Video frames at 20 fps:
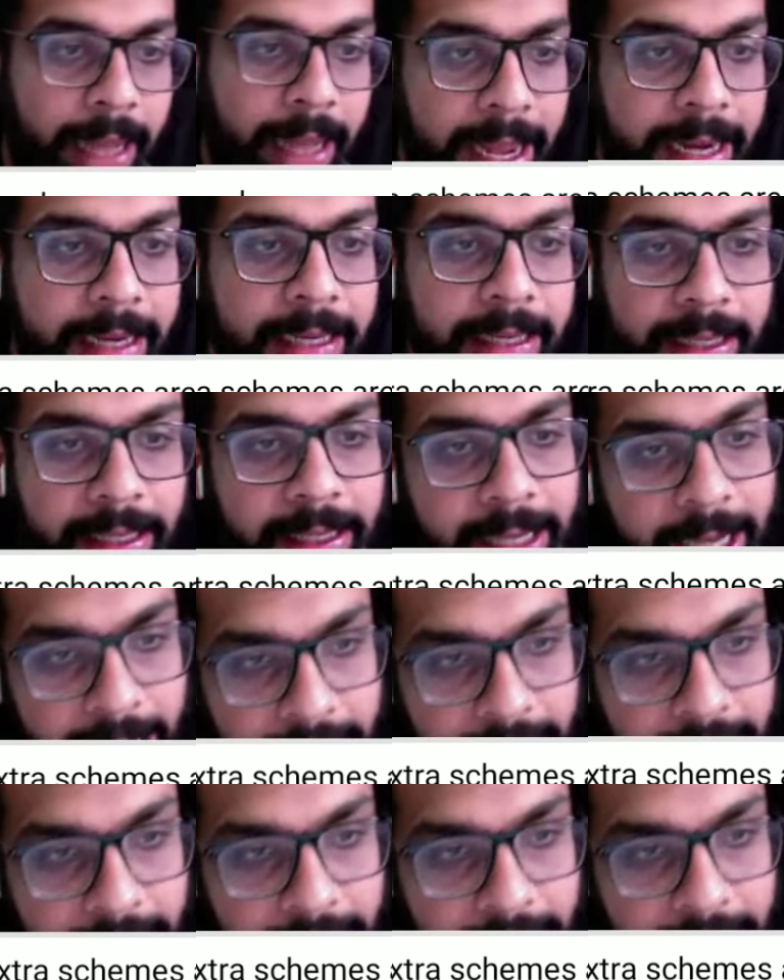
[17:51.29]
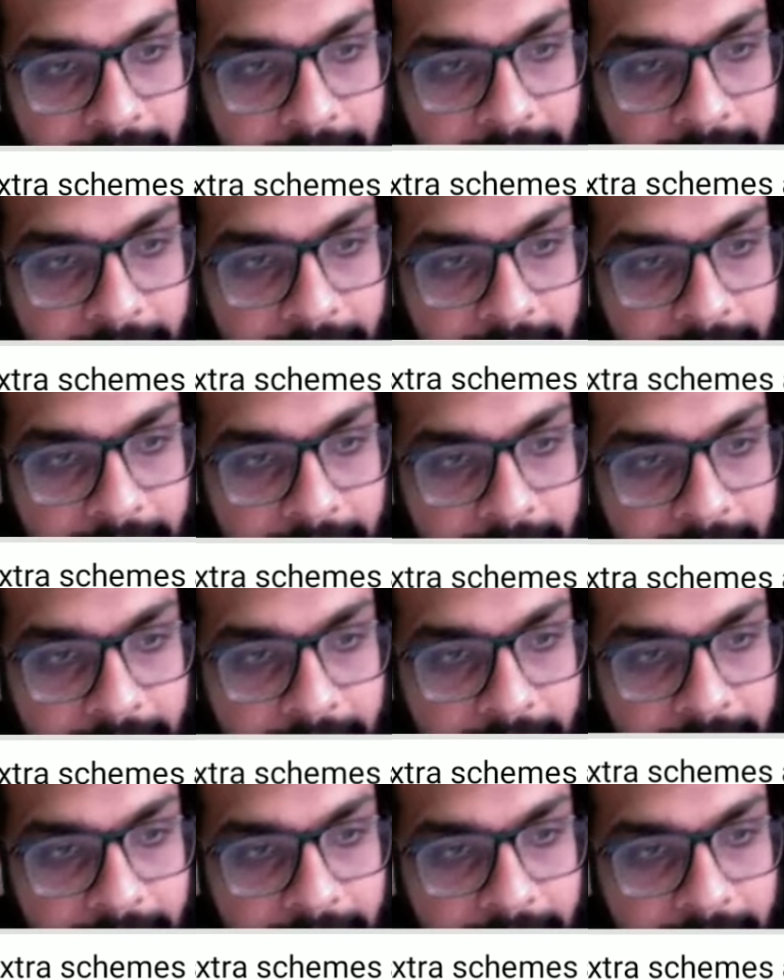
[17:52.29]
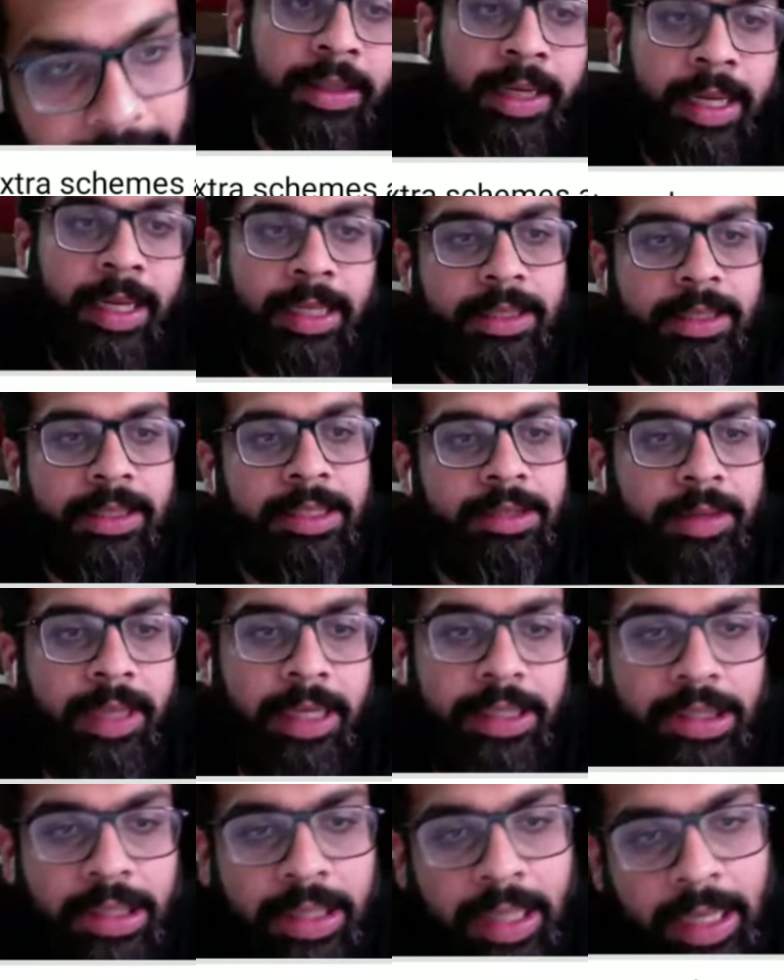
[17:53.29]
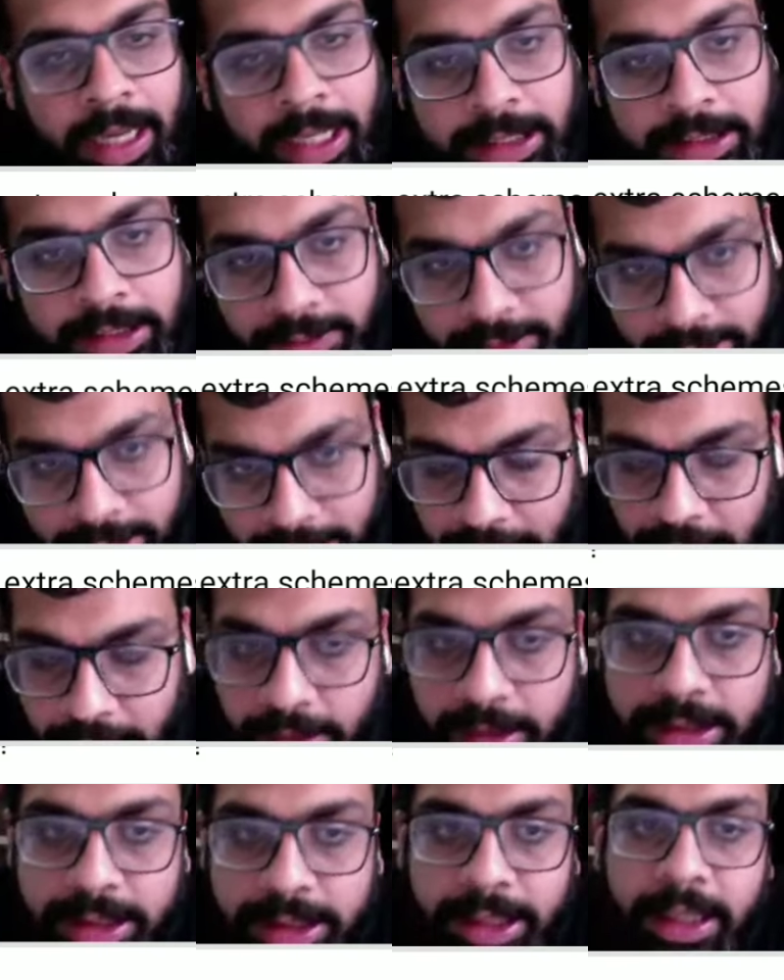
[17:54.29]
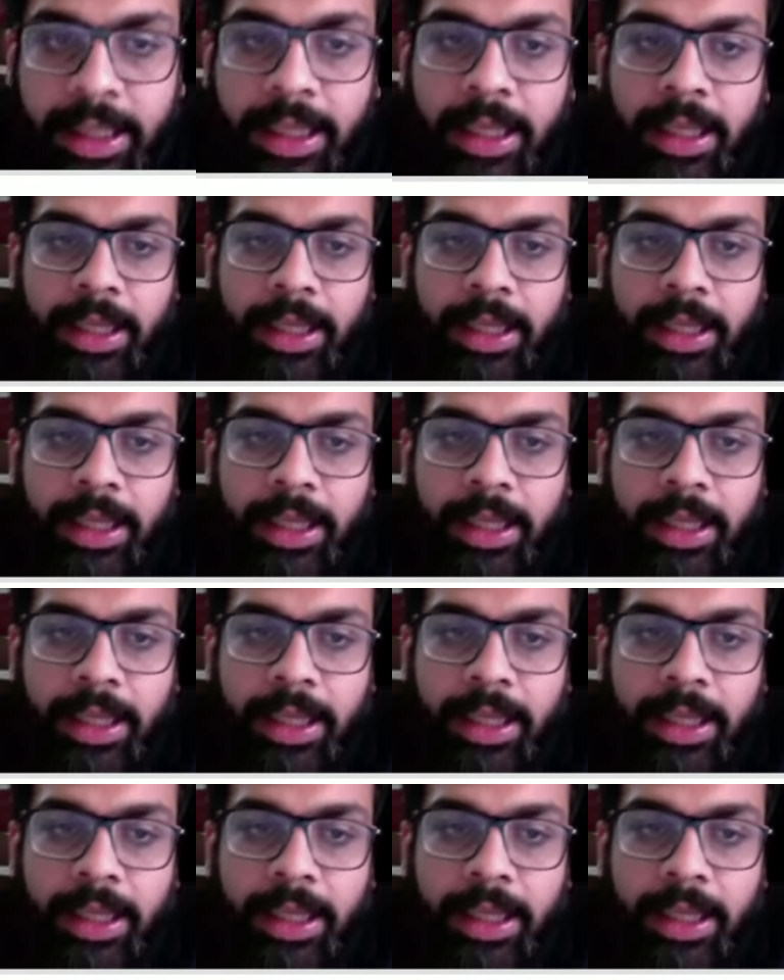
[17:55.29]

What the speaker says: NEAT is what it stands for, the National Education Alliance for Technology.